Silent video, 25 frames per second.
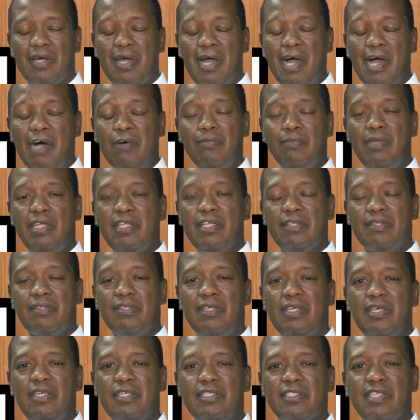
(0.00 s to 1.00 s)
How many
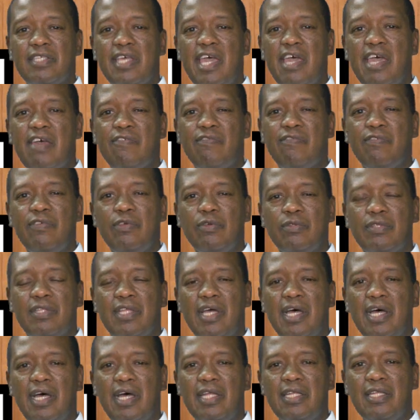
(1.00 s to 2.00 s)
things have you
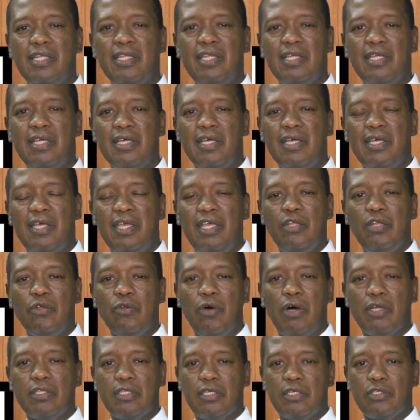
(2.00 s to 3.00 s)
done in
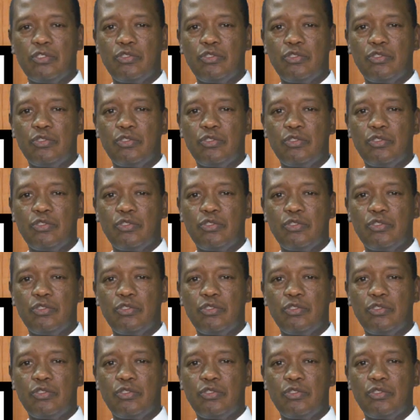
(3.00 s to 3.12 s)
order